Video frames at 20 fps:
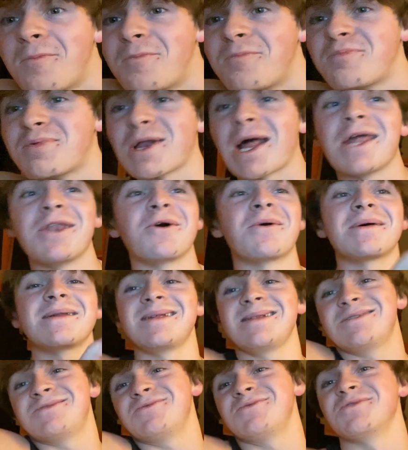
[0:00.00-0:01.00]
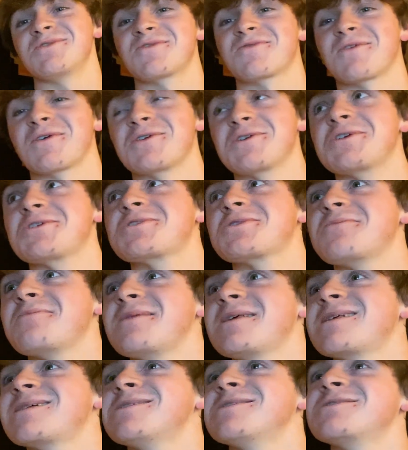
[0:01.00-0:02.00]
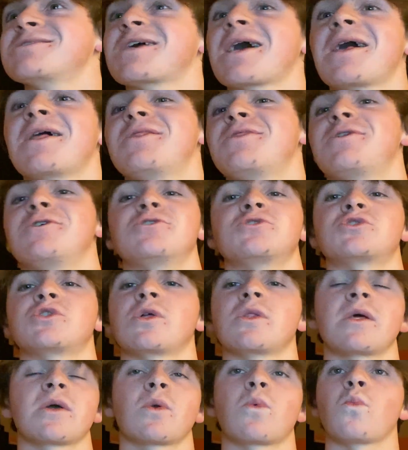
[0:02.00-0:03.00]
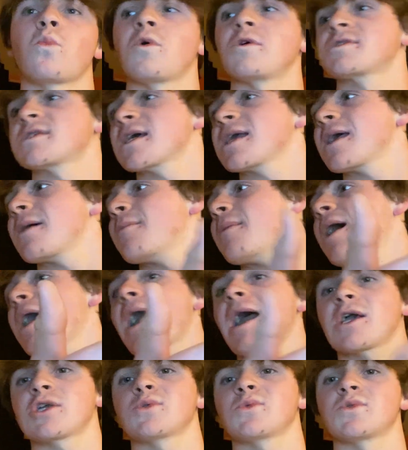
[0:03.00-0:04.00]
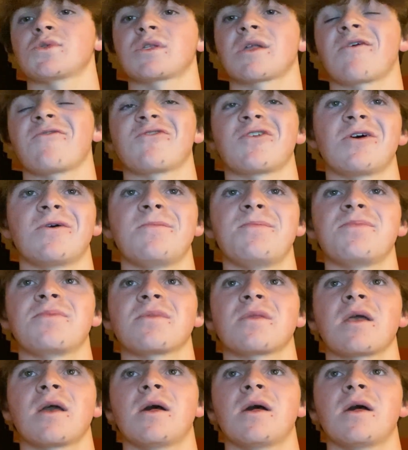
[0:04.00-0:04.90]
But I know I need to do this first because there's no, like once I get my actual stuff done,